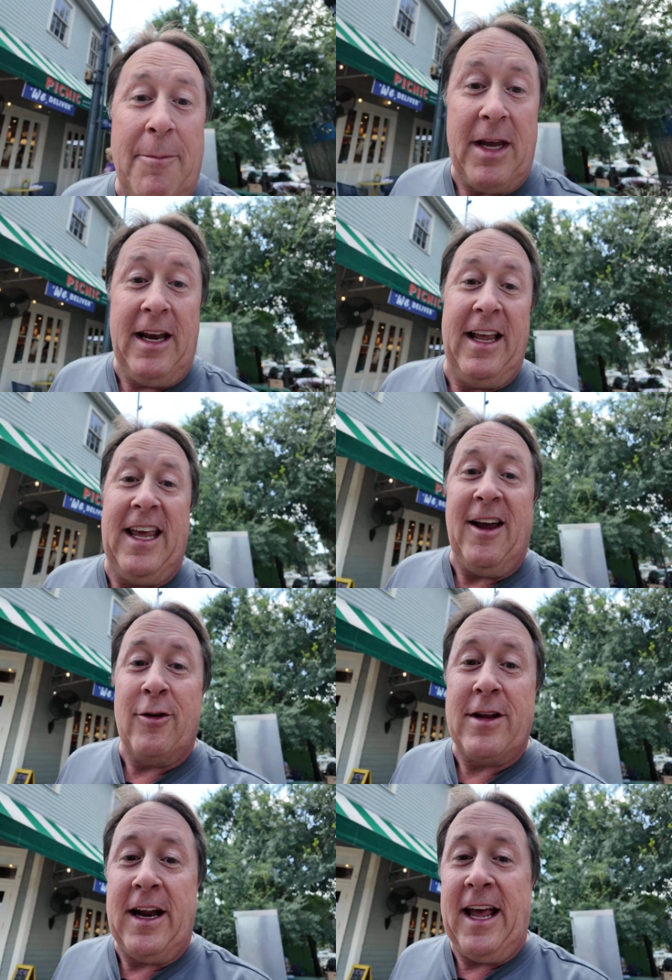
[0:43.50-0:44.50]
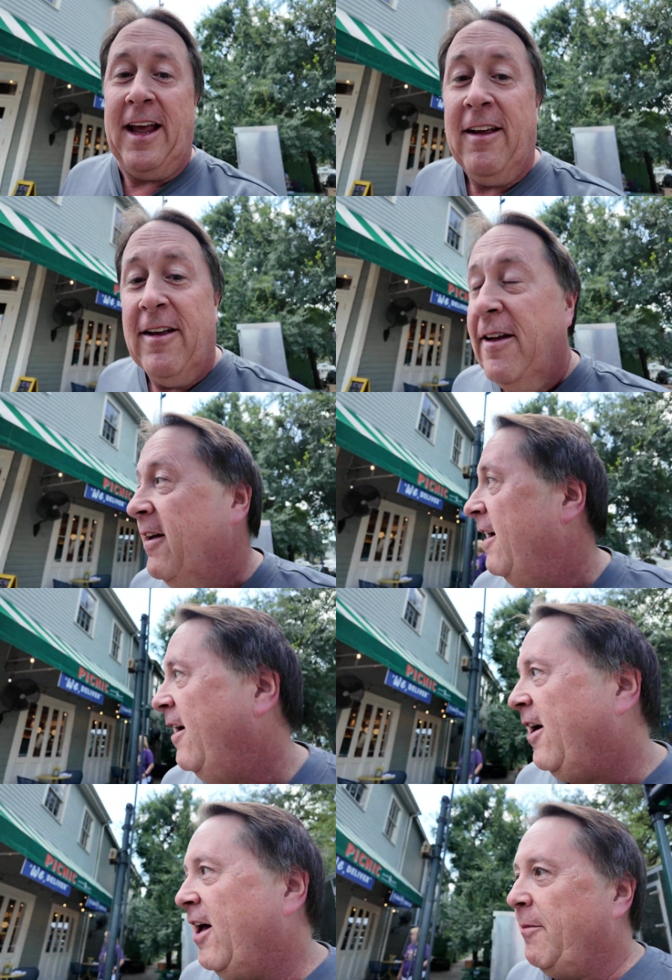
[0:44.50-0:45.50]
I'm eating here today,
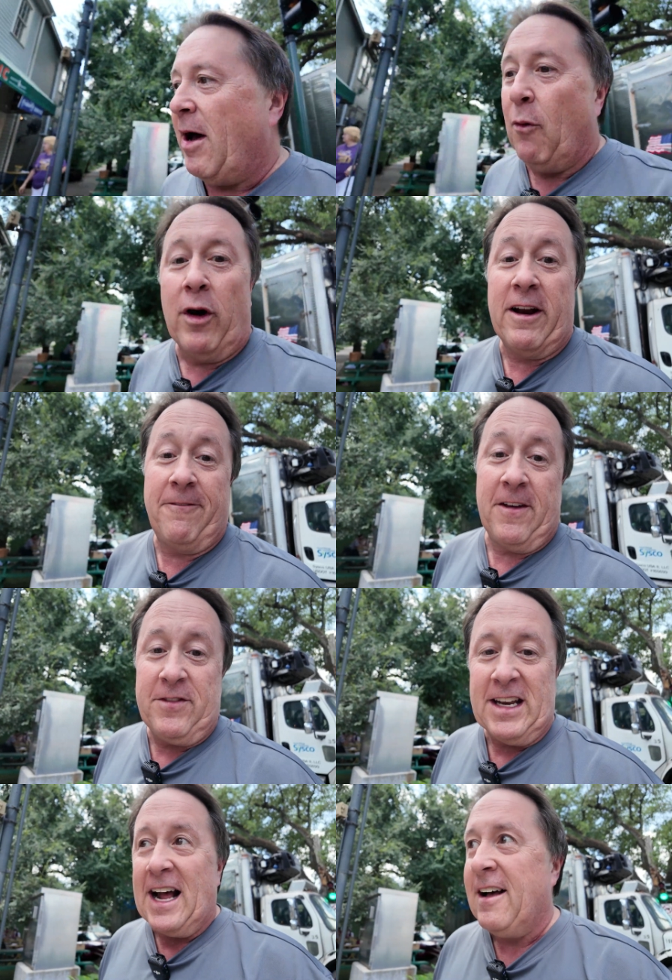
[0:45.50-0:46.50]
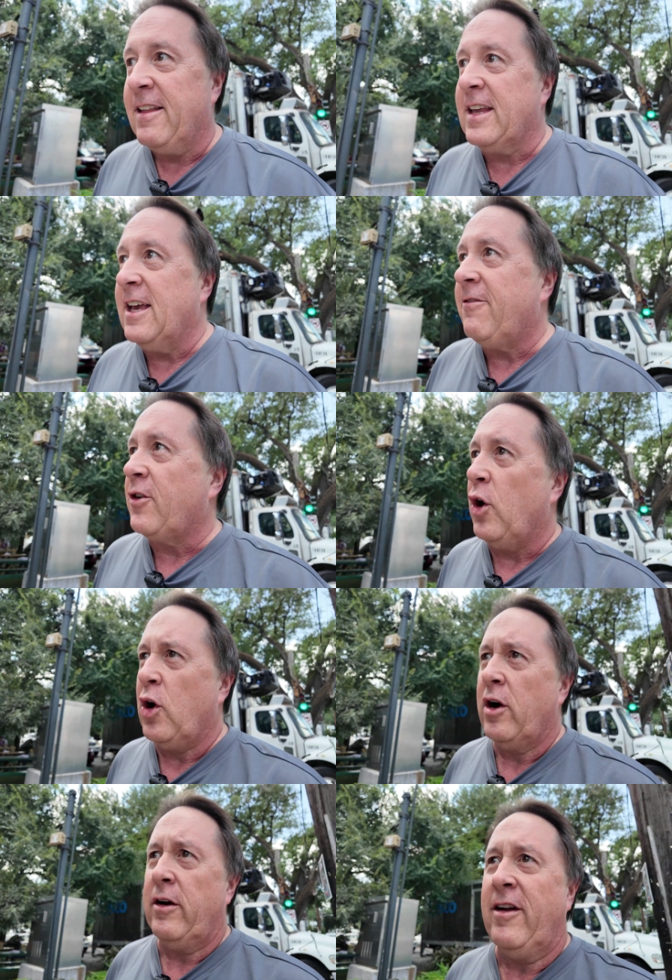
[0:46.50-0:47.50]
um, I won a $50 gift
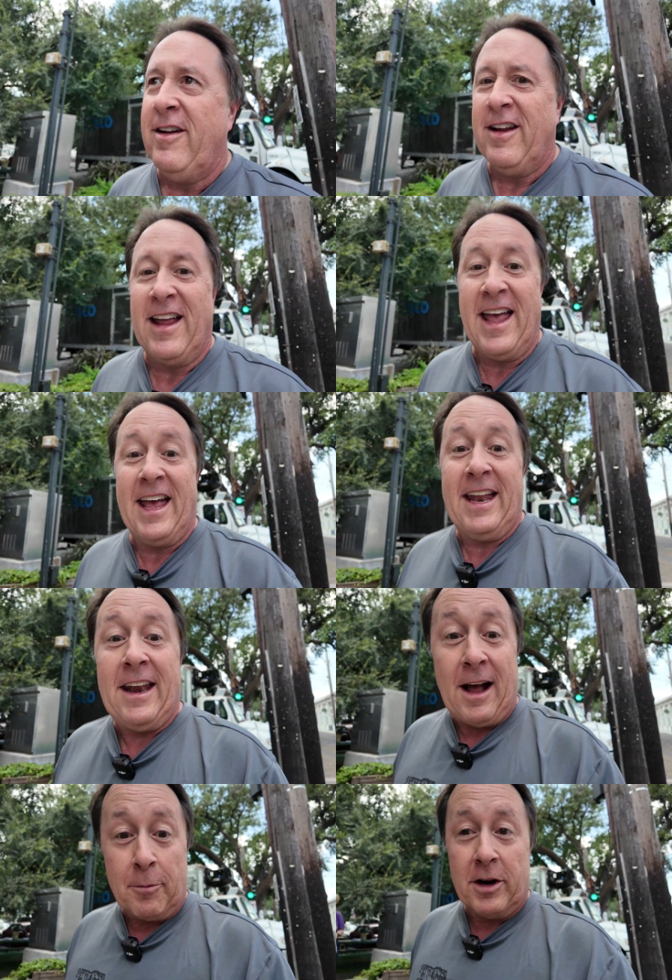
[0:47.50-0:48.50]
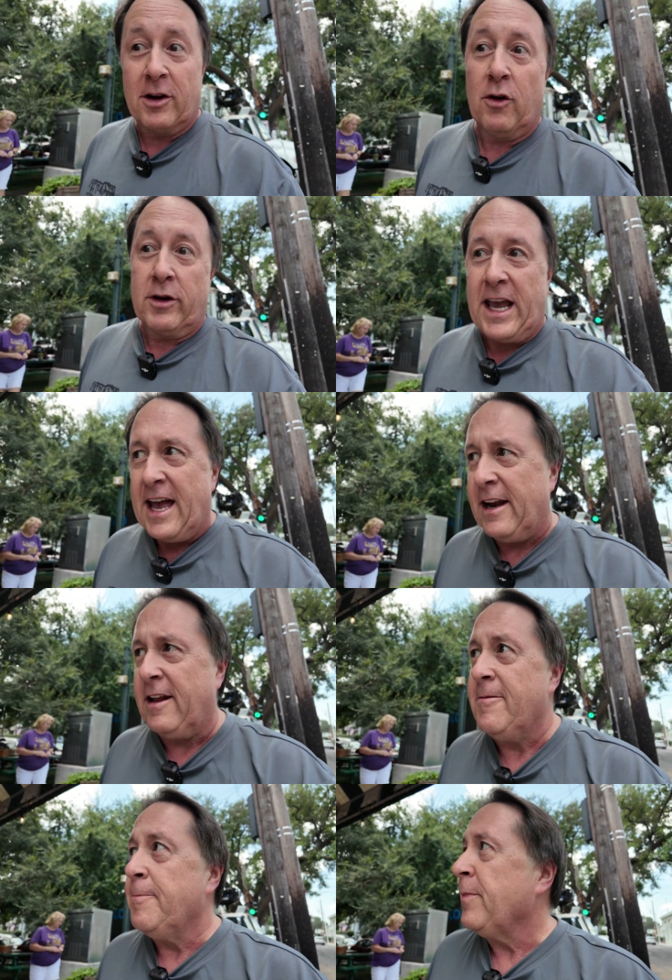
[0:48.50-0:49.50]
card and I'm gonna go get
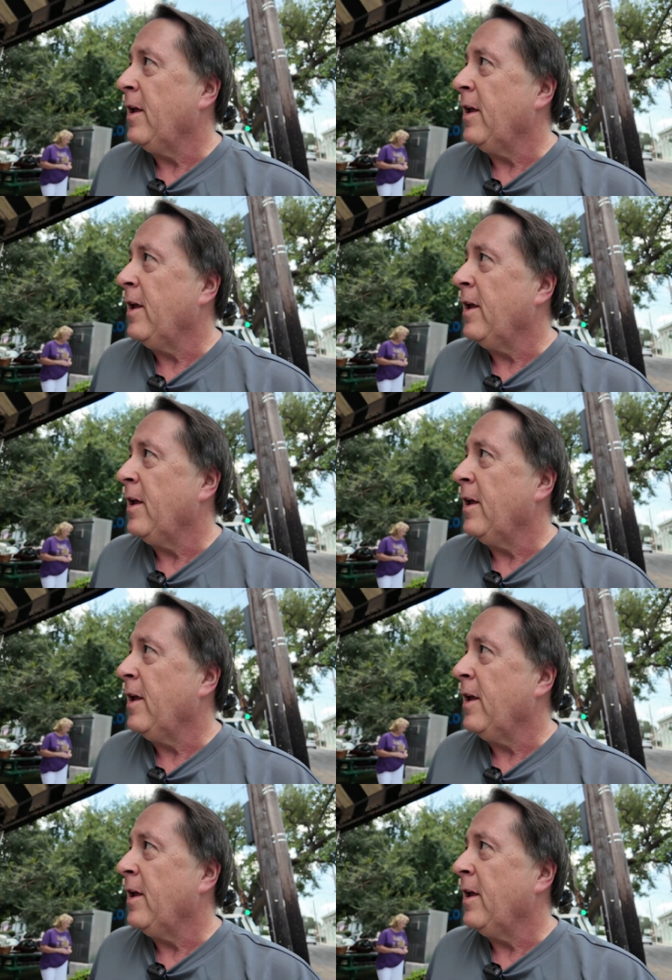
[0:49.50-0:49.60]
it